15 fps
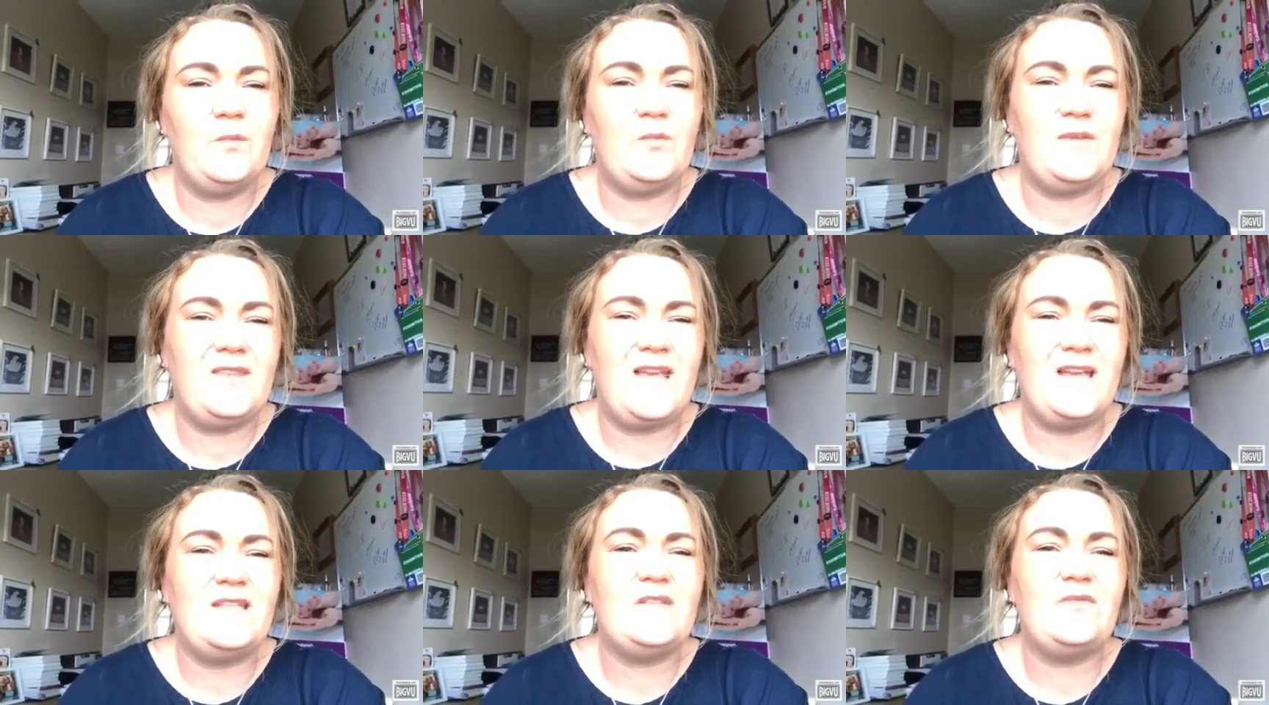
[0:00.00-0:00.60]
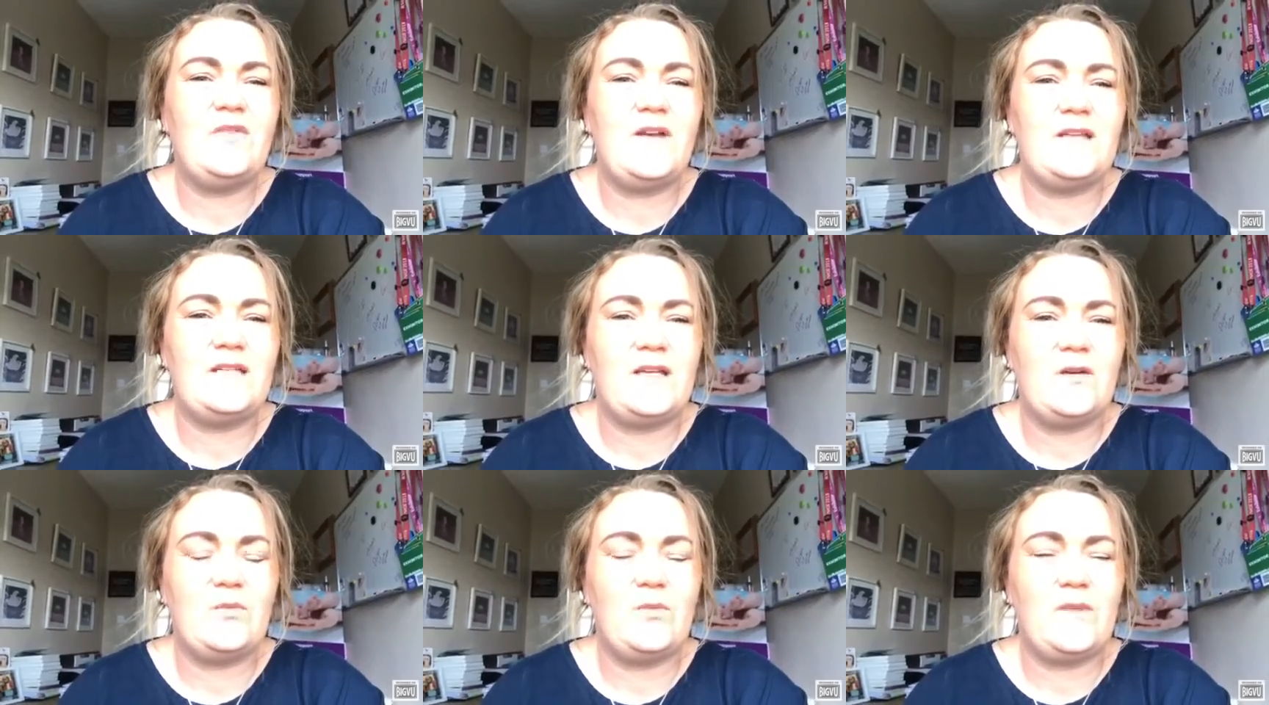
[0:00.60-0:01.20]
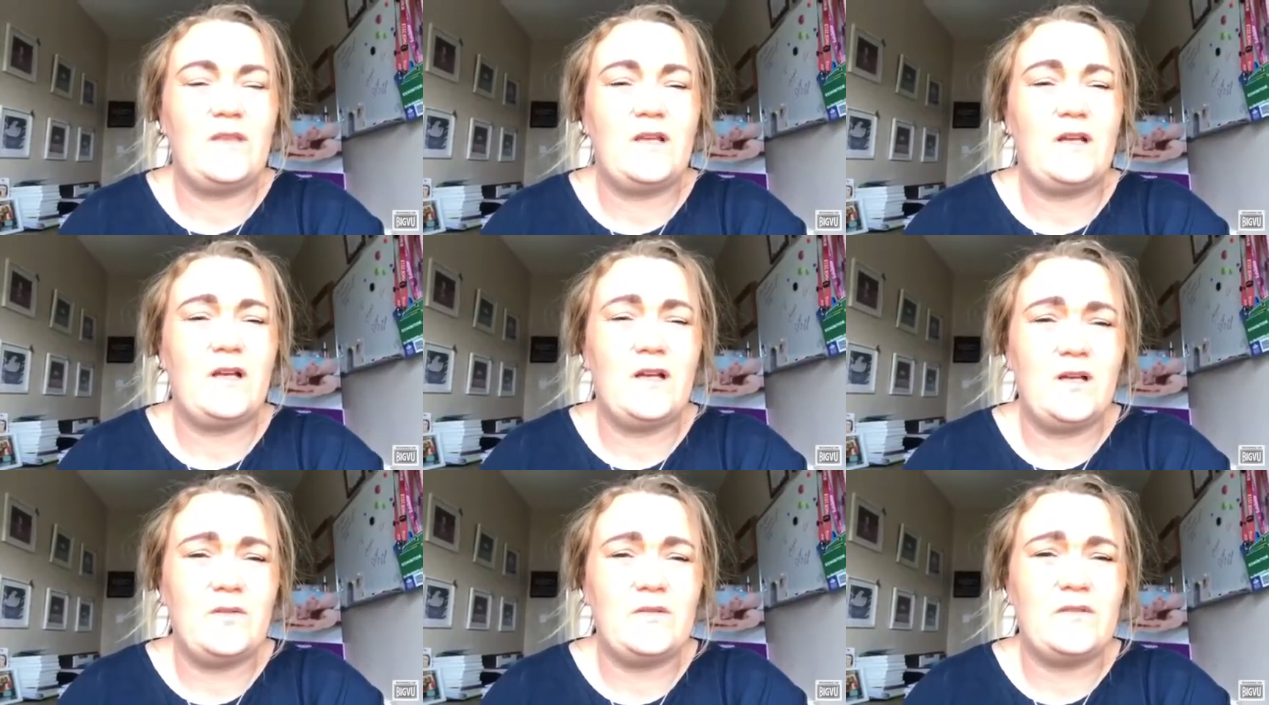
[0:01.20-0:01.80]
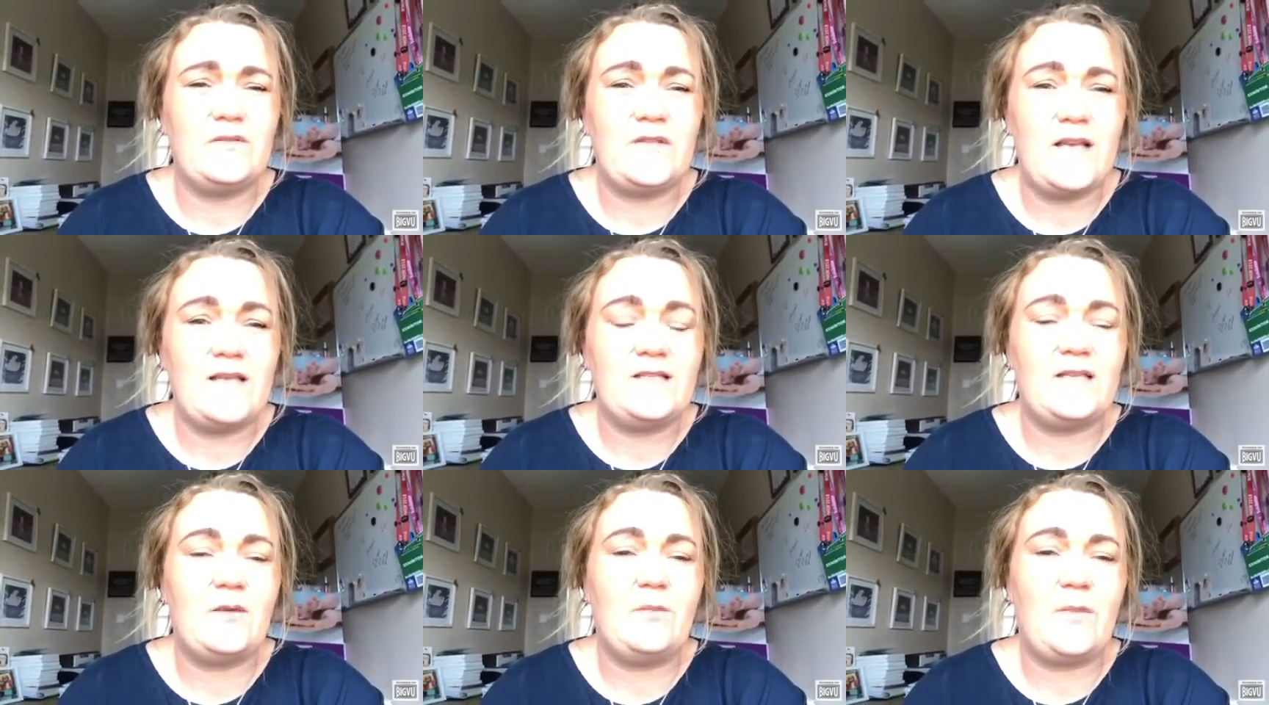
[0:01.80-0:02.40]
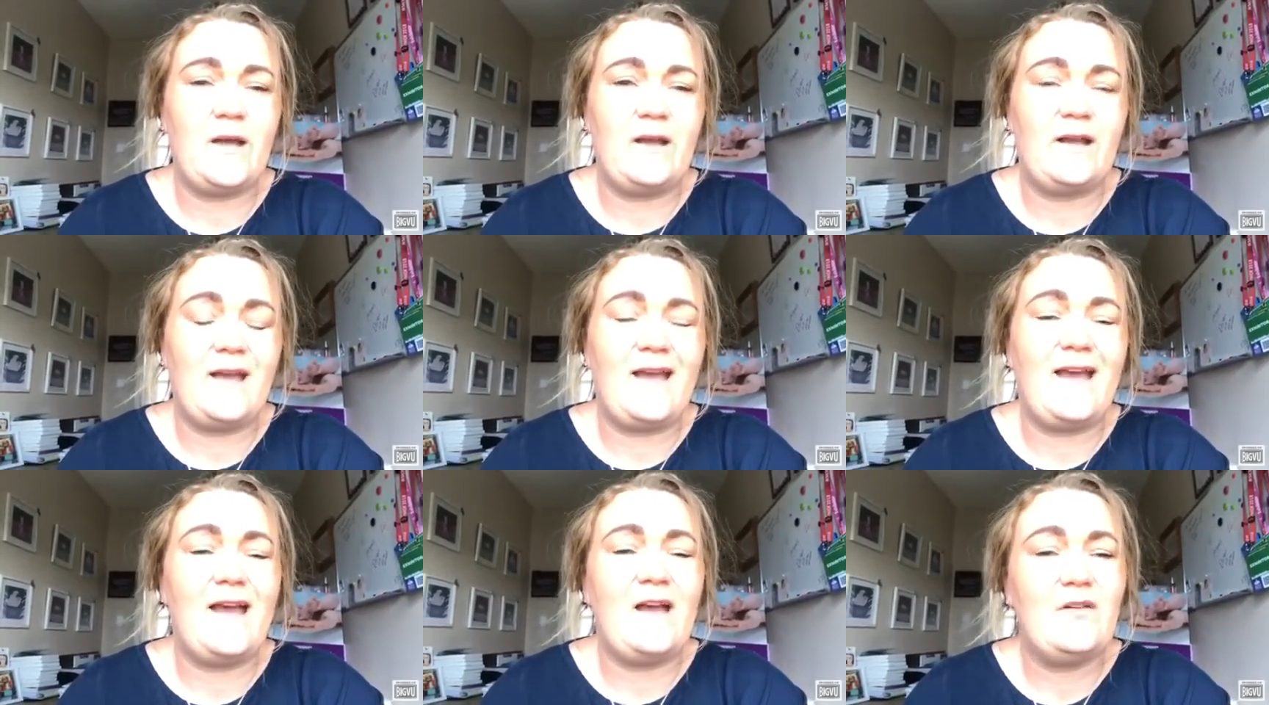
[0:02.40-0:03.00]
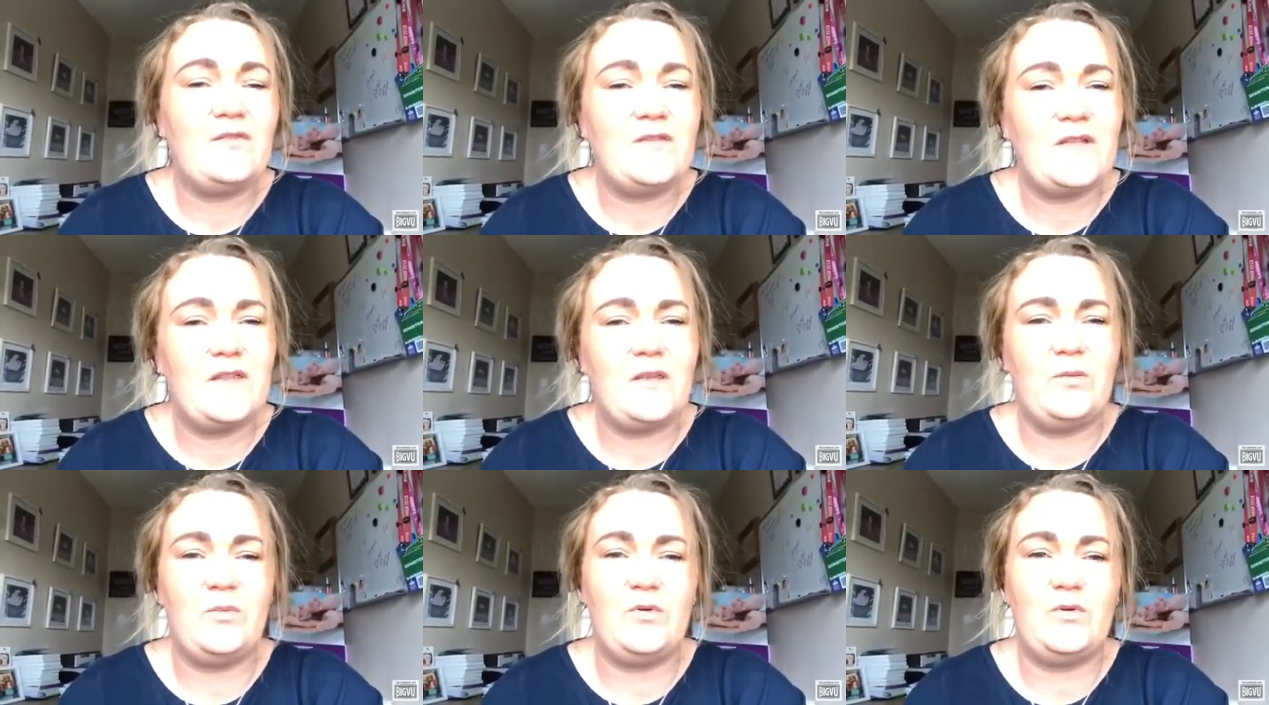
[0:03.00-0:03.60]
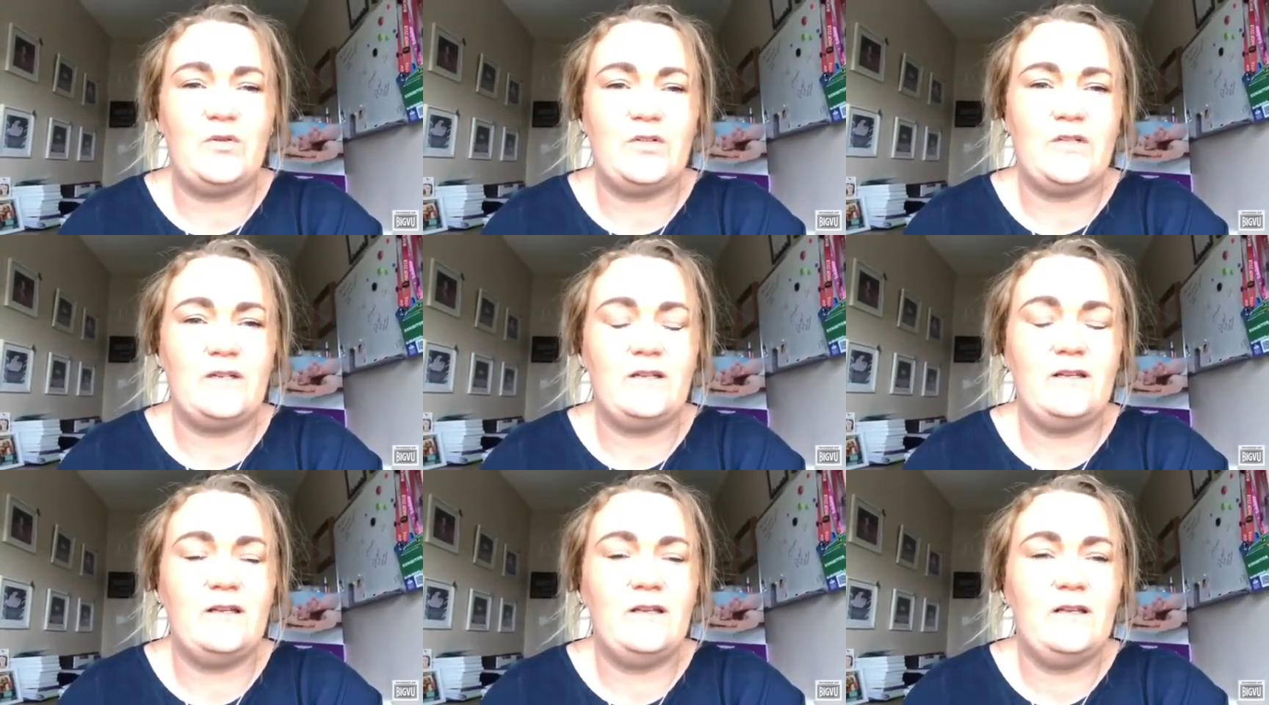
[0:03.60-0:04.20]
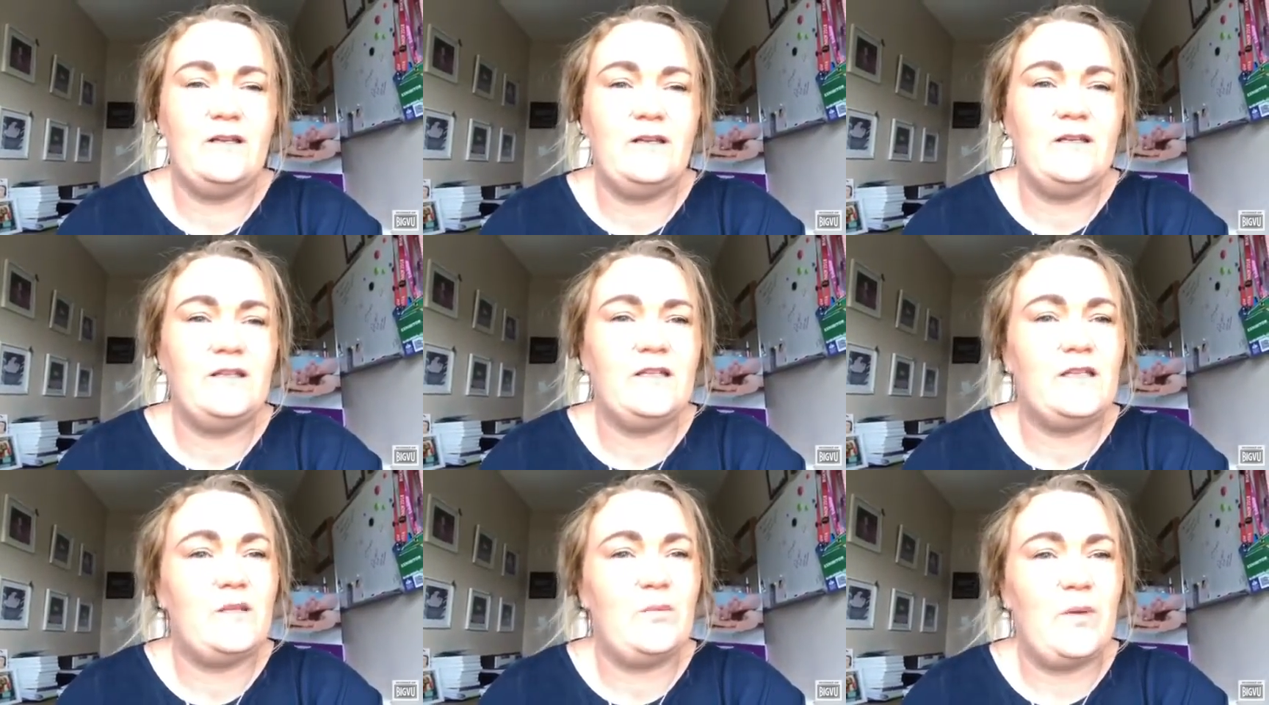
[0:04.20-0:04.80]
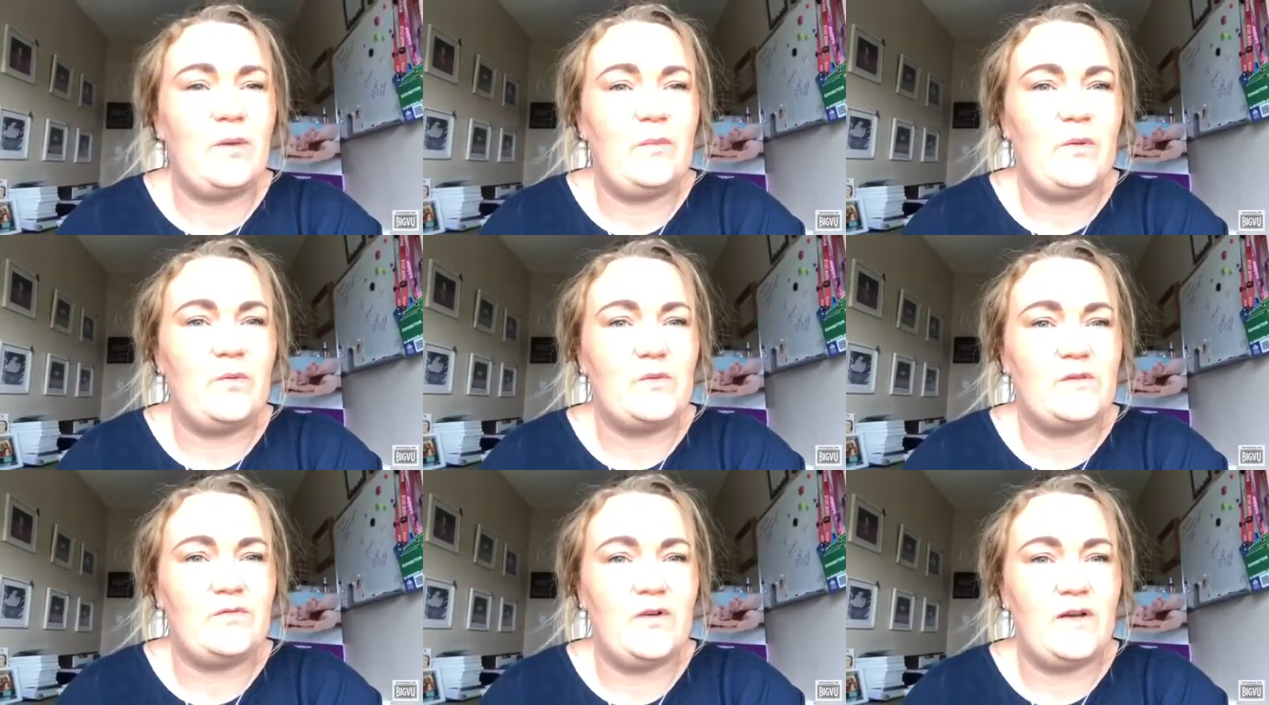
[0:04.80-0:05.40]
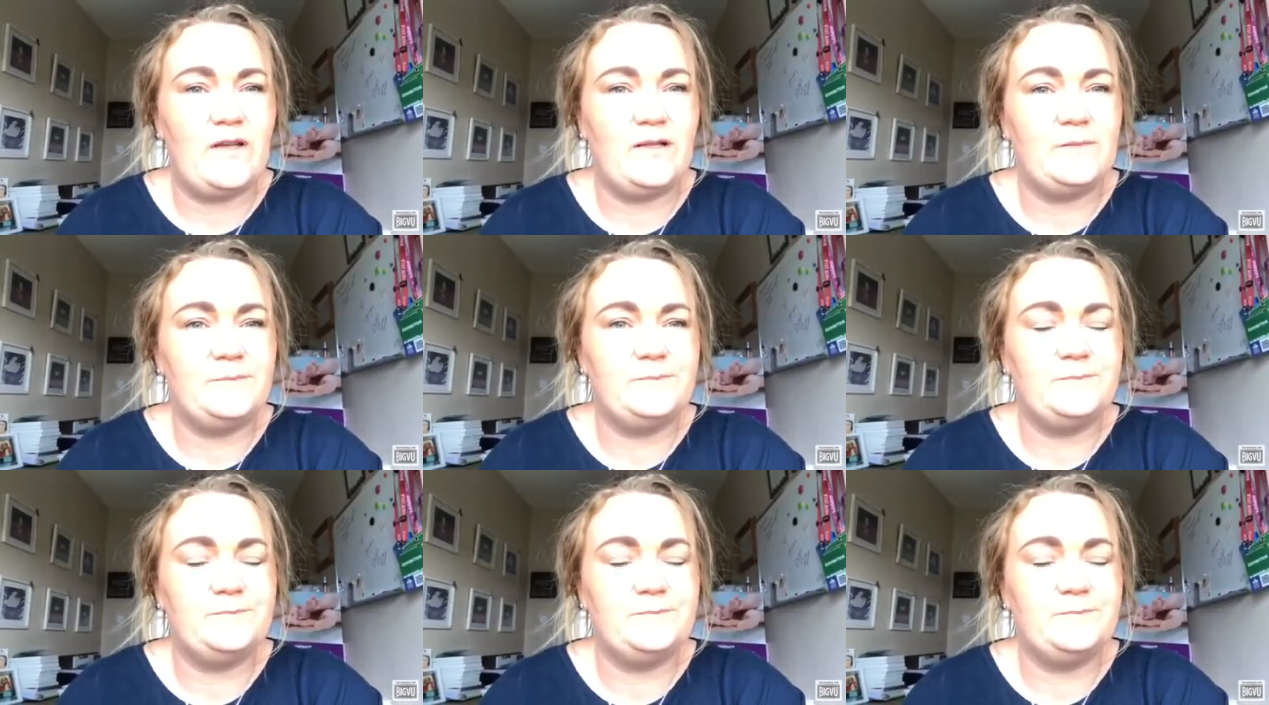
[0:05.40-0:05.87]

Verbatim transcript: But then to find out when the conclusive test came back after the abortion that the baby was fine.